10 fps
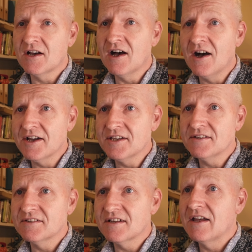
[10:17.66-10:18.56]

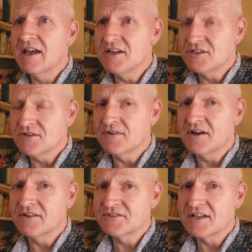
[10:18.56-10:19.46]
high
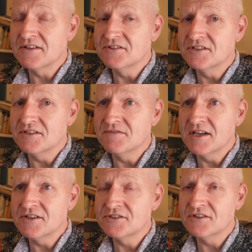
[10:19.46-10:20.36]
HFR standard
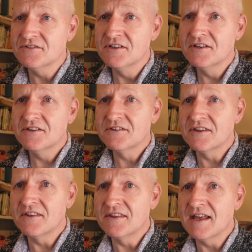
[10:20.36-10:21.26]
deviation,
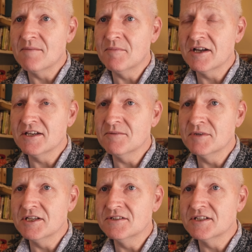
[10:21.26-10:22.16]
then that might
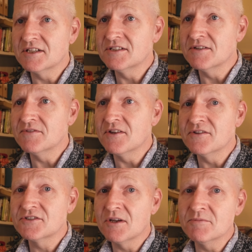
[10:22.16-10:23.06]
be indicative
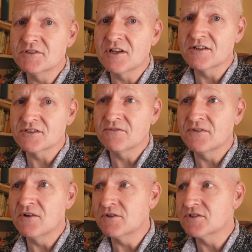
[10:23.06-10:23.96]
that some stars are
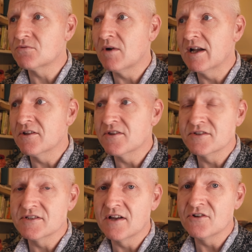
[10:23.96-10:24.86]
focused while
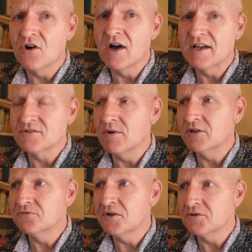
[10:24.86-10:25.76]
others are not as
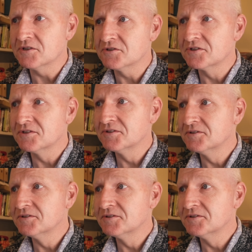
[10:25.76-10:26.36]
well focused.